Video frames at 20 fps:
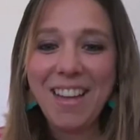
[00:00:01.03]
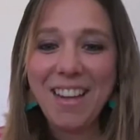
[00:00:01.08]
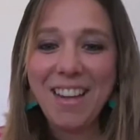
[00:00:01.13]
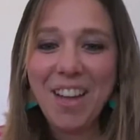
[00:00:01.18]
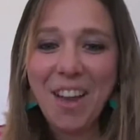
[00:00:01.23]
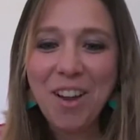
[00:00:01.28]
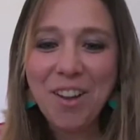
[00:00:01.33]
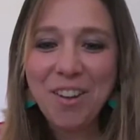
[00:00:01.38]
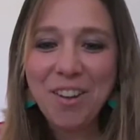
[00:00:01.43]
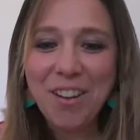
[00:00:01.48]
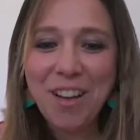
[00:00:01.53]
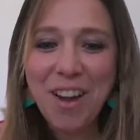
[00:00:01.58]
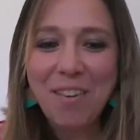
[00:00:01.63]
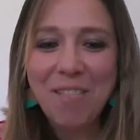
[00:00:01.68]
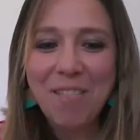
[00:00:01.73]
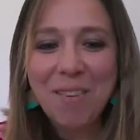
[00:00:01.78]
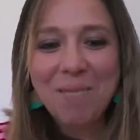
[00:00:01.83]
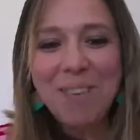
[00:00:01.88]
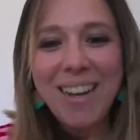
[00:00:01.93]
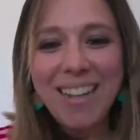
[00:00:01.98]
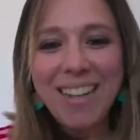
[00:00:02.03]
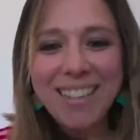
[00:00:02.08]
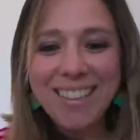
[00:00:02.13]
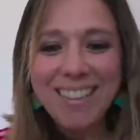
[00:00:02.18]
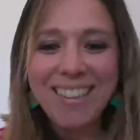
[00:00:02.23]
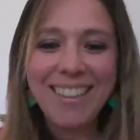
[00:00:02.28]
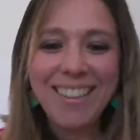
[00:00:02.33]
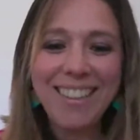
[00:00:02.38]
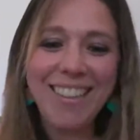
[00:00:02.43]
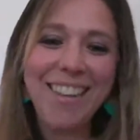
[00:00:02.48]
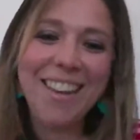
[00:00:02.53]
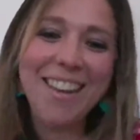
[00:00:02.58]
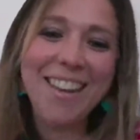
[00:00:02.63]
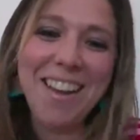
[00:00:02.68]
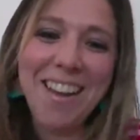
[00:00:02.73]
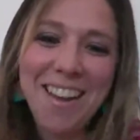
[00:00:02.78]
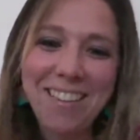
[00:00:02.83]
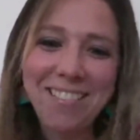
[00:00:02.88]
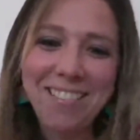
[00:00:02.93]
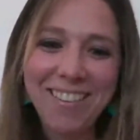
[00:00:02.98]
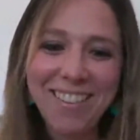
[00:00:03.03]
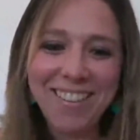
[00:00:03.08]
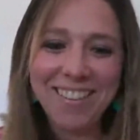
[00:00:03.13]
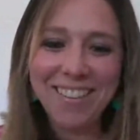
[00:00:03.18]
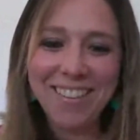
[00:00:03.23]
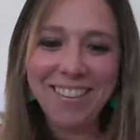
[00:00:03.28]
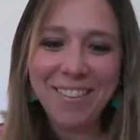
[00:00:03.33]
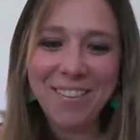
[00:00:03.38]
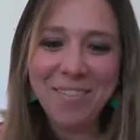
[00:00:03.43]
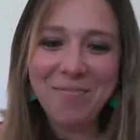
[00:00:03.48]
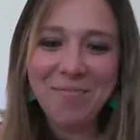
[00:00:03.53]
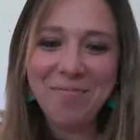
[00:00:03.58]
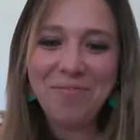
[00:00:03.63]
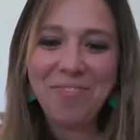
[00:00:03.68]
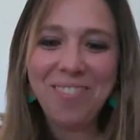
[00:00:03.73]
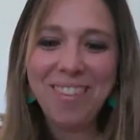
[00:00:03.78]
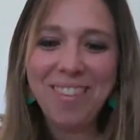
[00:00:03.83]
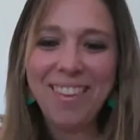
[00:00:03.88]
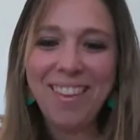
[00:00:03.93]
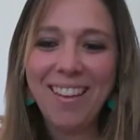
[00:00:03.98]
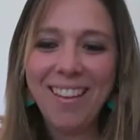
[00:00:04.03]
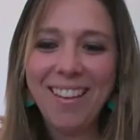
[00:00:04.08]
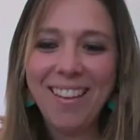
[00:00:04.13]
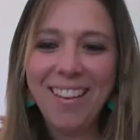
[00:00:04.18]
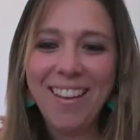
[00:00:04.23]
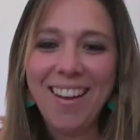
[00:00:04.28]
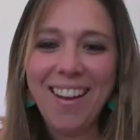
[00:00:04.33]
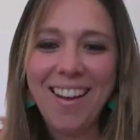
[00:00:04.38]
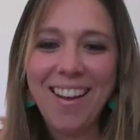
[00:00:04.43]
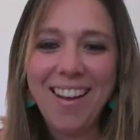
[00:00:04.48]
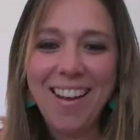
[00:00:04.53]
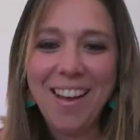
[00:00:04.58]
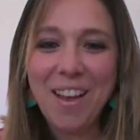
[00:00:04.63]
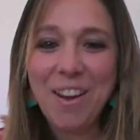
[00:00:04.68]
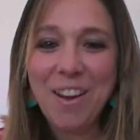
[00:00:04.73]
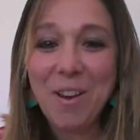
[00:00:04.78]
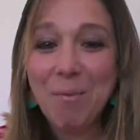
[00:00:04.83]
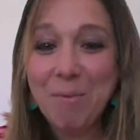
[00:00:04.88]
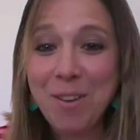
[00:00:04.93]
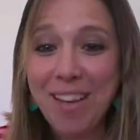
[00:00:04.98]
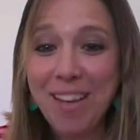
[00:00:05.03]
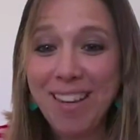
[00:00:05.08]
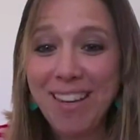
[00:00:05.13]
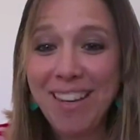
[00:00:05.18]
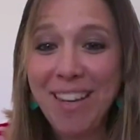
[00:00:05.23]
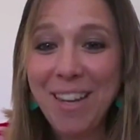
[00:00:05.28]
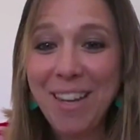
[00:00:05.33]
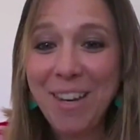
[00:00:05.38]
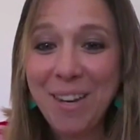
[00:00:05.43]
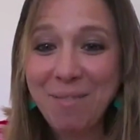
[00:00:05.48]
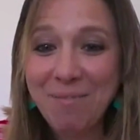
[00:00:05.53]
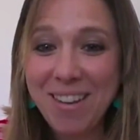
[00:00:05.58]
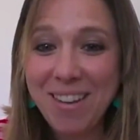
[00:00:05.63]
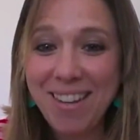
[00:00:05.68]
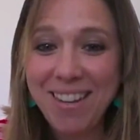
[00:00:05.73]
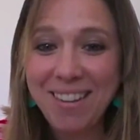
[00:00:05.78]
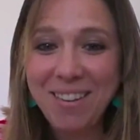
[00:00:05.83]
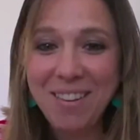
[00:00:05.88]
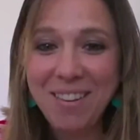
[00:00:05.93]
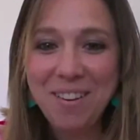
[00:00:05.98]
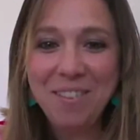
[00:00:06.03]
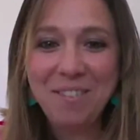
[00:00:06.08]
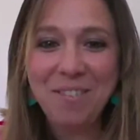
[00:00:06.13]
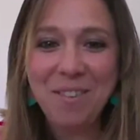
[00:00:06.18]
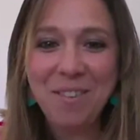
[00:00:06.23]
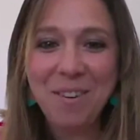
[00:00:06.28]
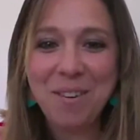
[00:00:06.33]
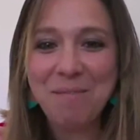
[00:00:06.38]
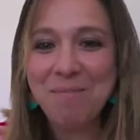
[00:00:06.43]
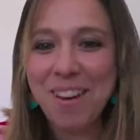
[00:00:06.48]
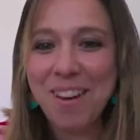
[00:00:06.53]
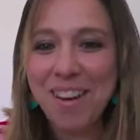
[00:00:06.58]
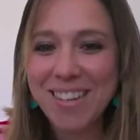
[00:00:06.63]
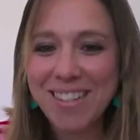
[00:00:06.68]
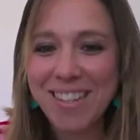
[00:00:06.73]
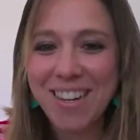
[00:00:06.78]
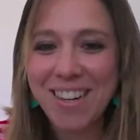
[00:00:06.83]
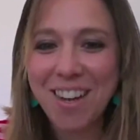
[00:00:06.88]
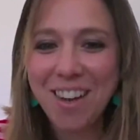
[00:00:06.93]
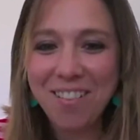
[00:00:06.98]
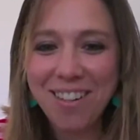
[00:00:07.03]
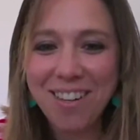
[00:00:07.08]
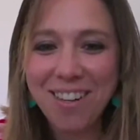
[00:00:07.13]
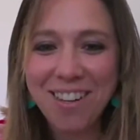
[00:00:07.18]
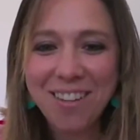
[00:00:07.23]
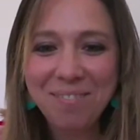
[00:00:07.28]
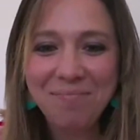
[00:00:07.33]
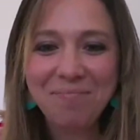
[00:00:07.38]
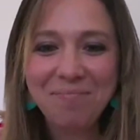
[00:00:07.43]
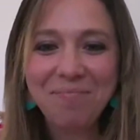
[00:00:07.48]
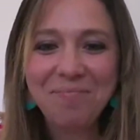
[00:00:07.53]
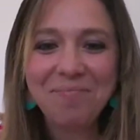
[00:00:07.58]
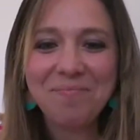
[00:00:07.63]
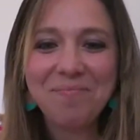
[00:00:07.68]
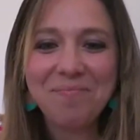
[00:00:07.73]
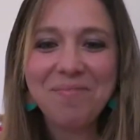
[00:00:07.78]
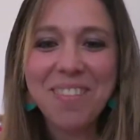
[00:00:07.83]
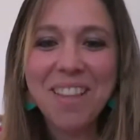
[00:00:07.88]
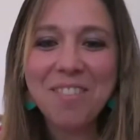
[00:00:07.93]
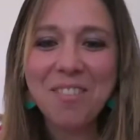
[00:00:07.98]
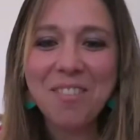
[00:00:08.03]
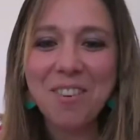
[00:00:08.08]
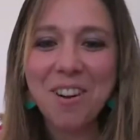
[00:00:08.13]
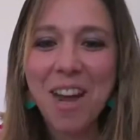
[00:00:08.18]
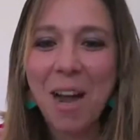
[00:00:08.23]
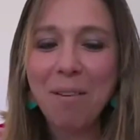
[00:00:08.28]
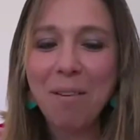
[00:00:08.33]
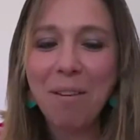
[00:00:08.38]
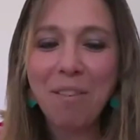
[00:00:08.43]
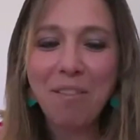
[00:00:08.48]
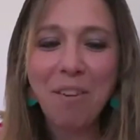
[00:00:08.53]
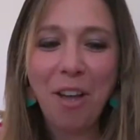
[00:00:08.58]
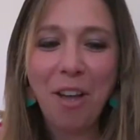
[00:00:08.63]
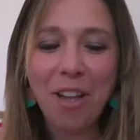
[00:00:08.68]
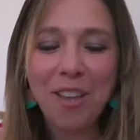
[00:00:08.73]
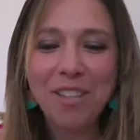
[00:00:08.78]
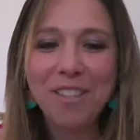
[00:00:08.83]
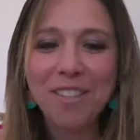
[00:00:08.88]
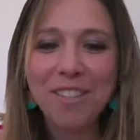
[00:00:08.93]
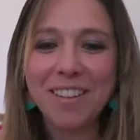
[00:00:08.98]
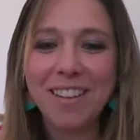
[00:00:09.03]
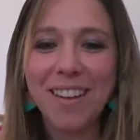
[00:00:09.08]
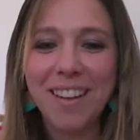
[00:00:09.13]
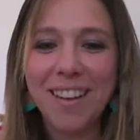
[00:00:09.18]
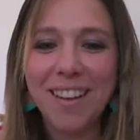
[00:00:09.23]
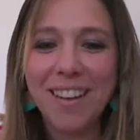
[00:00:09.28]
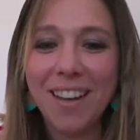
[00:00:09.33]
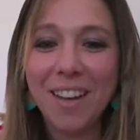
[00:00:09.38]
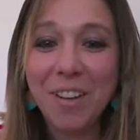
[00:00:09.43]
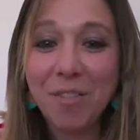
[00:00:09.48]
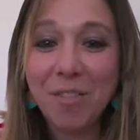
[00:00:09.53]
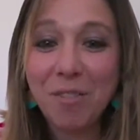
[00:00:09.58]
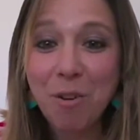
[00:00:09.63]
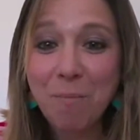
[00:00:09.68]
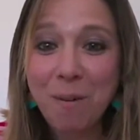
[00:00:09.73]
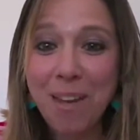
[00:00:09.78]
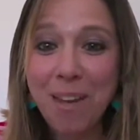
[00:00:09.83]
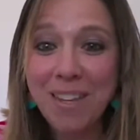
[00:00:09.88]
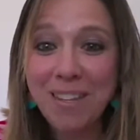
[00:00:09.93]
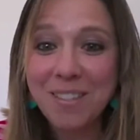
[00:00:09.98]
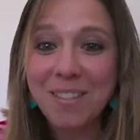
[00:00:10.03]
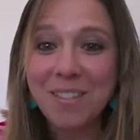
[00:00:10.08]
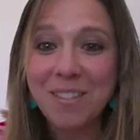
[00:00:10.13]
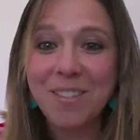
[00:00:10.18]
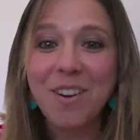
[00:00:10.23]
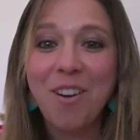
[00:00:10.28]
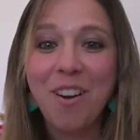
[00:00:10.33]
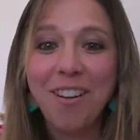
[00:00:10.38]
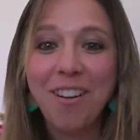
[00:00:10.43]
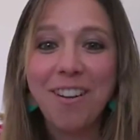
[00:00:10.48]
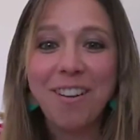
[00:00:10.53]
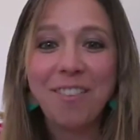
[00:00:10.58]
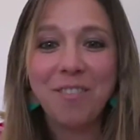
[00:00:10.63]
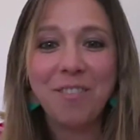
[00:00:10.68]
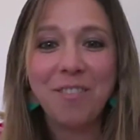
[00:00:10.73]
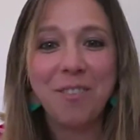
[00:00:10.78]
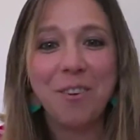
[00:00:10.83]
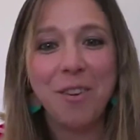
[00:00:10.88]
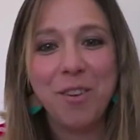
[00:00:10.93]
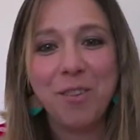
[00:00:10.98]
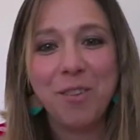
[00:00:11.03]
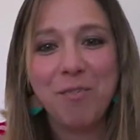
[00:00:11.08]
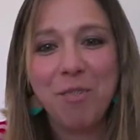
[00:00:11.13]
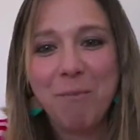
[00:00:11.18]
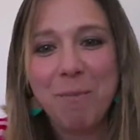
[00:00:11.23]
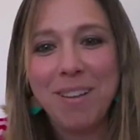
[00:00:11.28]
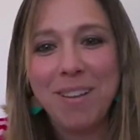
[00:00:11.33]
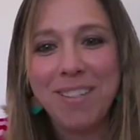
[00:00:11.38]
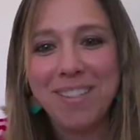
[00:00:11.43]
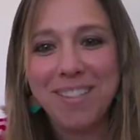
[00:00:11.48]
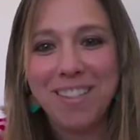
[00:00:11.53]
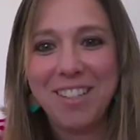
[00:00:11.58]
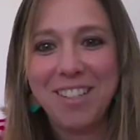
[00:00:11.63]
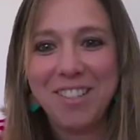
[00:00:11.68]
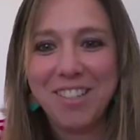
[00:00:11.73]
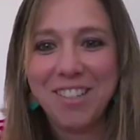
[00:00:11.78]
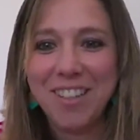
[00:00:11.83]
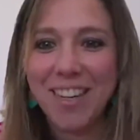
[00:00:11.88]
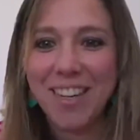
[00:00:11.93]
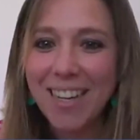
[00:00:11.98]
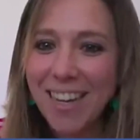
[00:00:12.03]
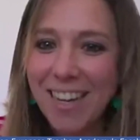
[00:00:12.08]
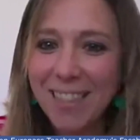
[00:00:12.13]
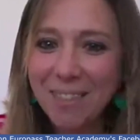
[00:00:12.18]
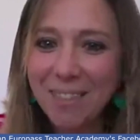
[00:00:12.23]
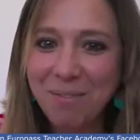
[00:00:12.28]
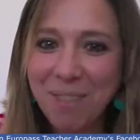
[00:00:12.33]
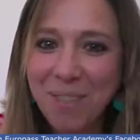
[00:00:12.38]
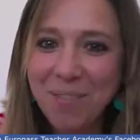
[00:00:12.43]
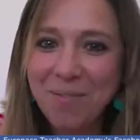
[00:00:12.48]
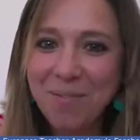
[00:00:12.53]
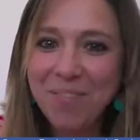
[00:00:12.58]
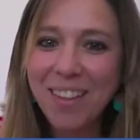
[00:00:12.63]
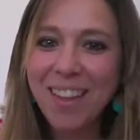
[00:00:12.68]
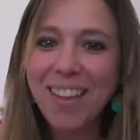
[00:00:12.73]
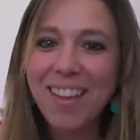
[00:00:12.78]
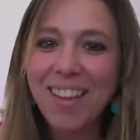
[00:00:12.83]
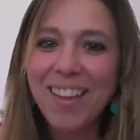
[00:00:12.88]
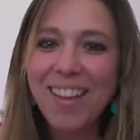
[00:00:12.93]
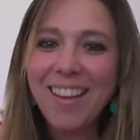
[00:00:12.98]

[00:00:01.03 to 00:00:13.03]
Hello, everybody. How are you? I hope you can hear me from Barcelona for our first Europass talk for Europass Teacher Academy.